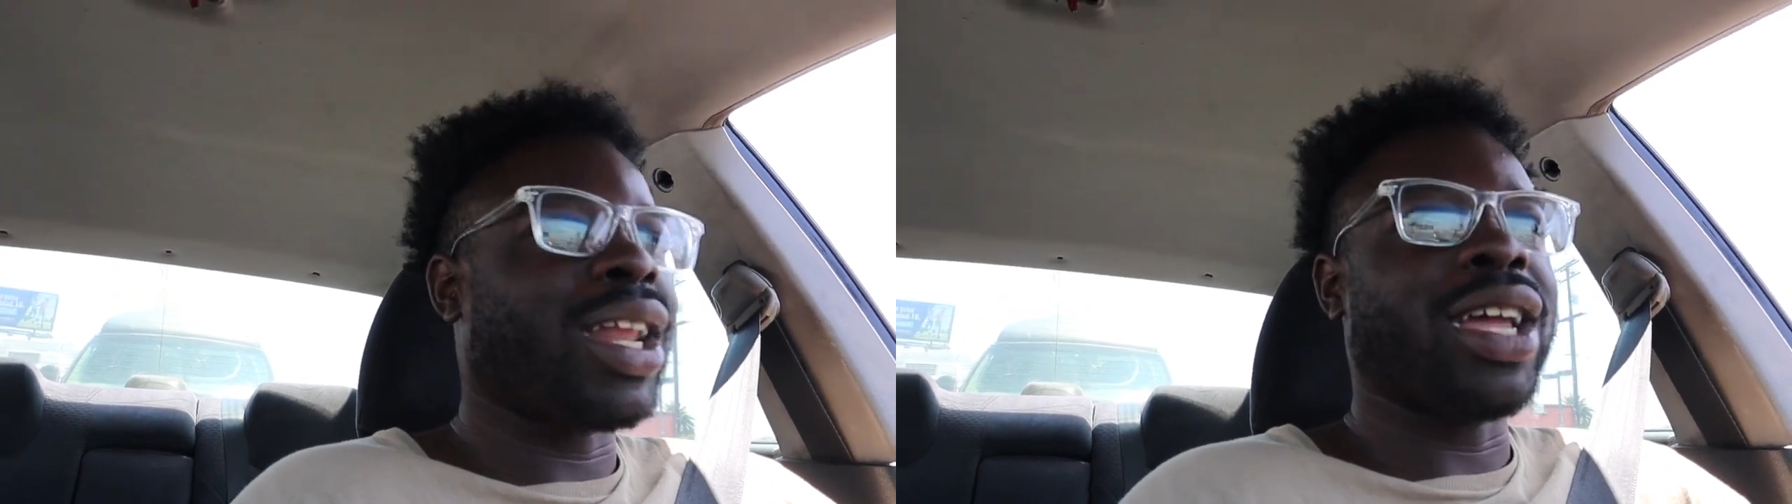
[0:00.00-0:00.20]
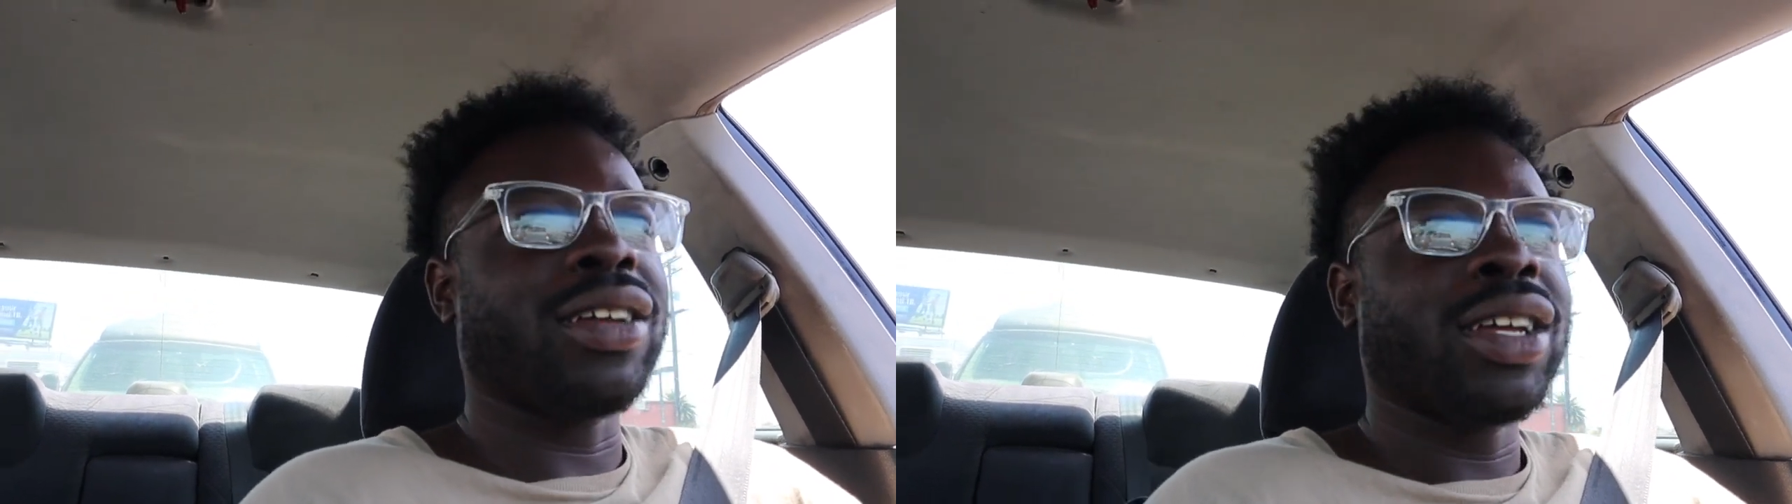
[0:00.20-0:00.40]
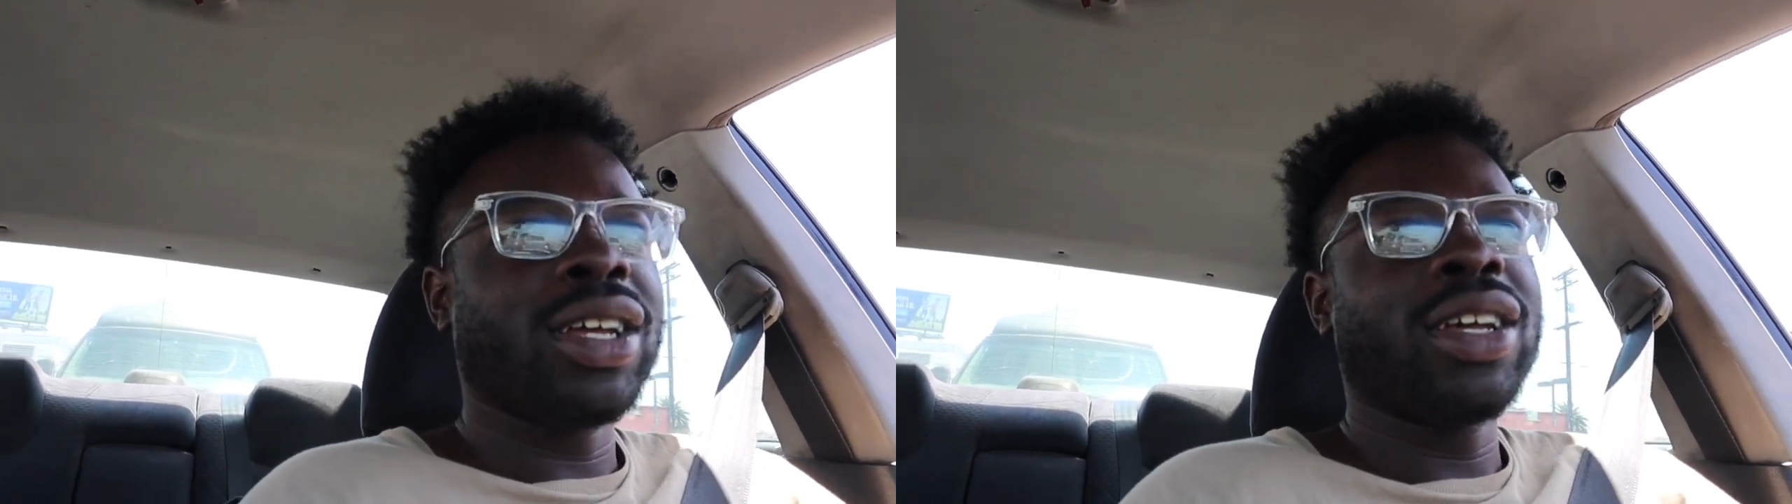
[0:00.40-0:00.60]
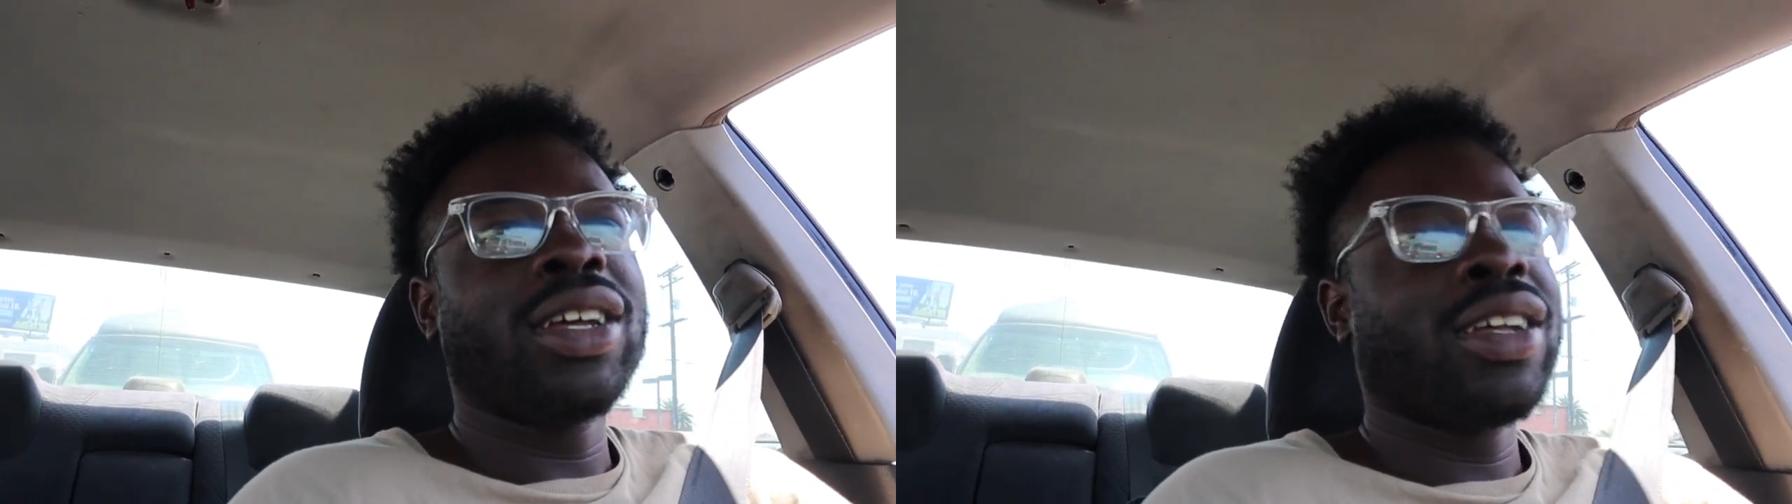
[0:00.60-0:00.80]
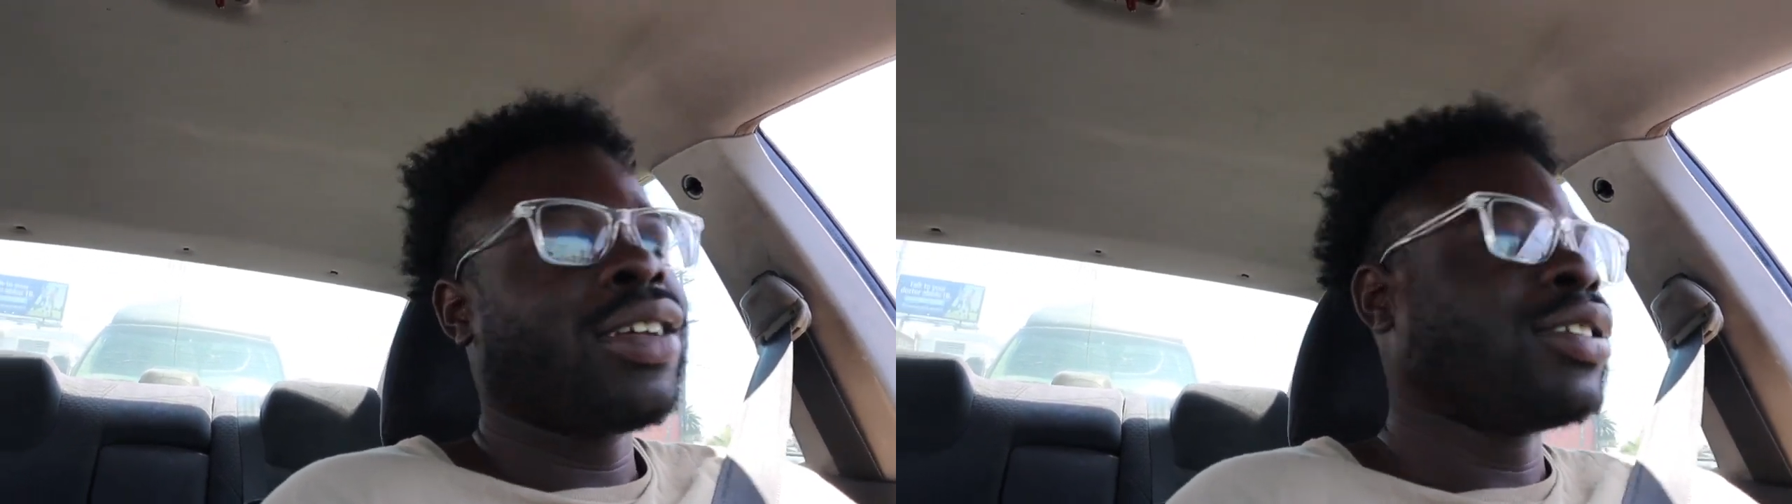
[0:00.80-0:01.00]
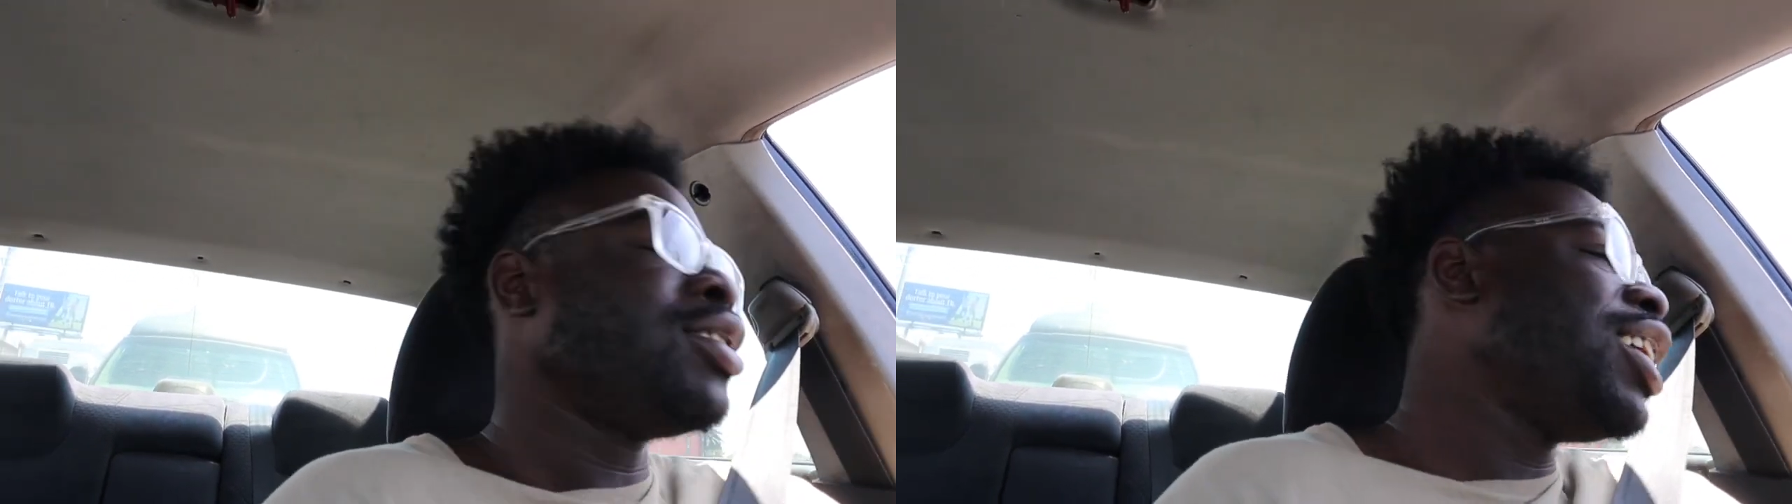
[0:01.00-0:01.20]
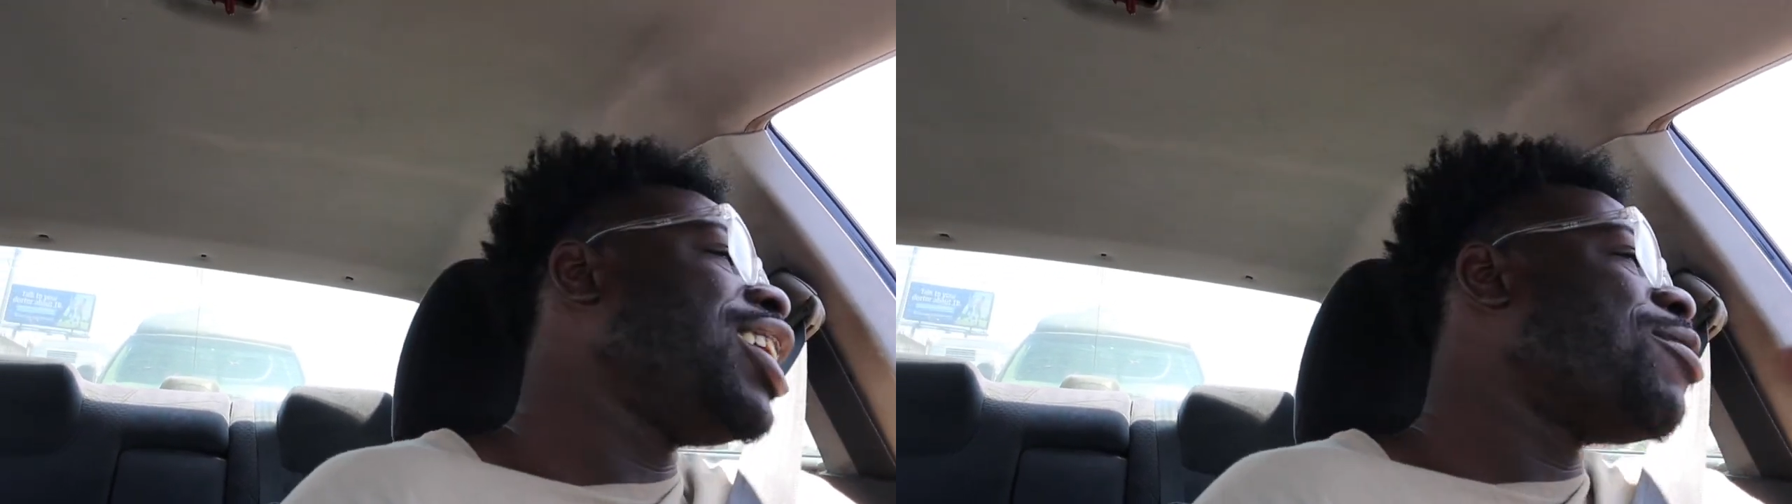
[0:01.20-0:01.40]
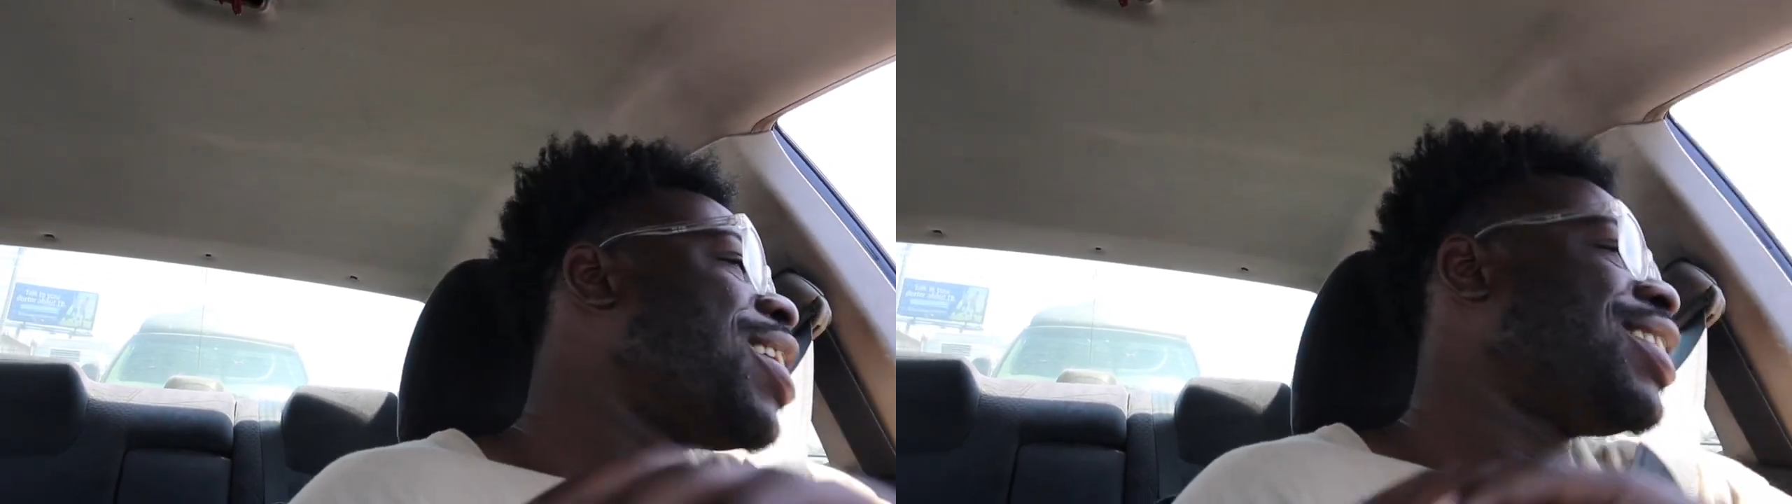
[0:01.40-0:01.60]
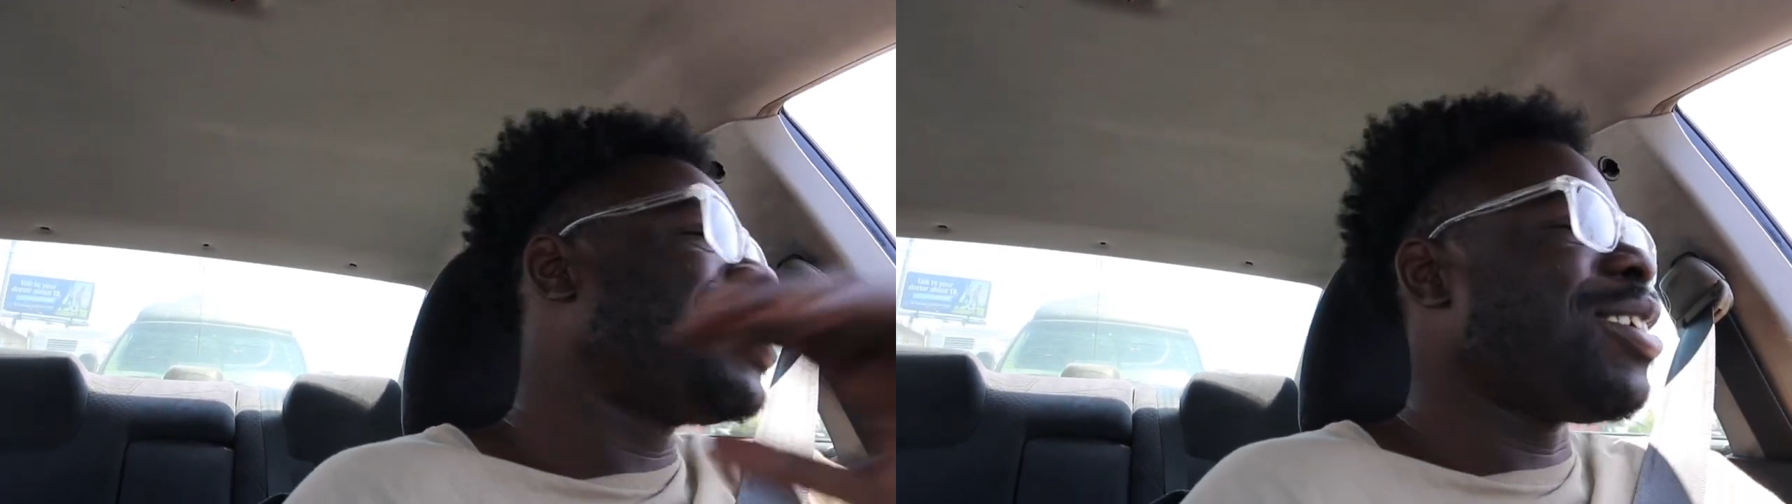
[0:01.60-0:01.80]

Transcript: Like, anyway, just